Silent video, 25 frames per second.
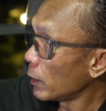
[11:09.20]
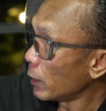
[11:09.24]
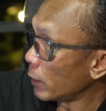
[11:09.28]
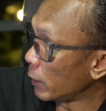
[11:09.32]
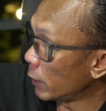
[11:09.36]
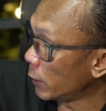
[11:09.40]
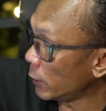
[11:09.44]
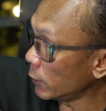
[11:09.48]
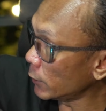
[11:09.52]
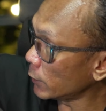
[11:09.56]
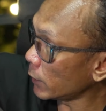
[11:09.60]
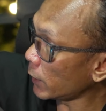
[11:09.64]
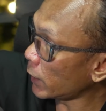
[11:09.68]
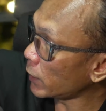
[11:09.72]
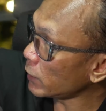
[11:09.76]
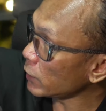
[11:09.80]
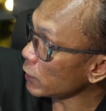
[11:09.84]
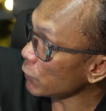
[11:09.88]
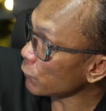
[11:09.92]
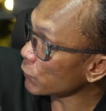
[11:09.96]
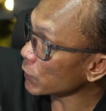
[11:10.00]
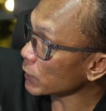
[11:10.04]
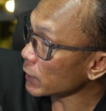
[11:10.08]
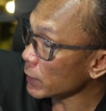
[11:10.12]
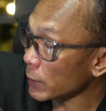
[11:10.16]
and
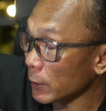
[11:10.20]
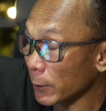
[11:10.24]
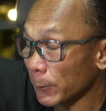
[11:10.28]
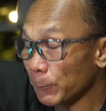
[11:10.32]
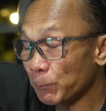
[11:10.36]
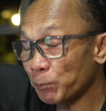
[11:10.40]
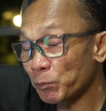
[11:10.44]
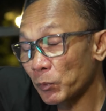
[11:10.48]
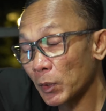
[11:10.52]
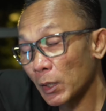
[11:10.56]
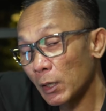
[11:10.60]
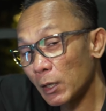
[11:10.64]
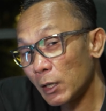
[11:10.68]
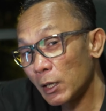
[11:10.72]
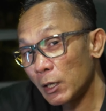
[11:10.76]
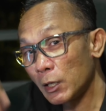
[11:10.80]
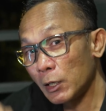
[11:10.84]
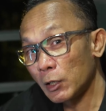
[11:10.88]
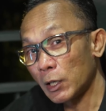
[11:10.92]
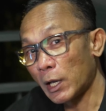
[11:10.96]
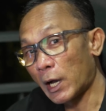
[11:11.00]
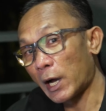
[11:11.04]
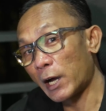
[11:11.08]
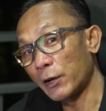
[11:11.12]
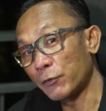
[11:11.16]
even here
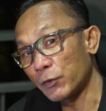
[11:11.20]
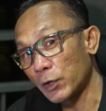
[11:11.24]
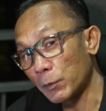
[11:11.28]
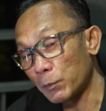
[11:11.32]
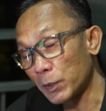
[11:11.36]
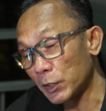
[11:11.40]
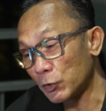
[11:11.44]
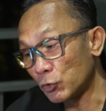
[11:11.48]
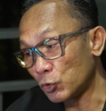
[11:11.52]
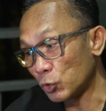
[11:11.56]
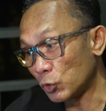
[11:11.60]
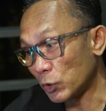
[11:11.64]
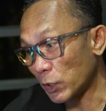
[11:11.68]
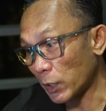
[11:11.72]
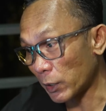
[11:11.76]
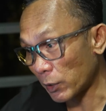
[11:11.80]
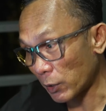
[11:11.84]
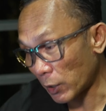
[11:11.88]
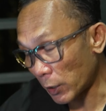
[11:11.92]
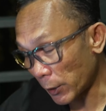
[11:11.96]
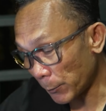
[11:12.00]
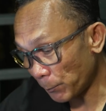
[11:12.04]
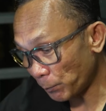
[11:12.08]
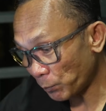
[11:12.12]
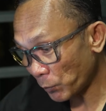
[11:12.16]
Hi-Fi-Man
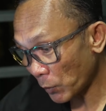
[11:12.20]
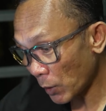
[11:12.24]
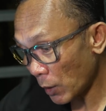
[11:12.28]
Sundara.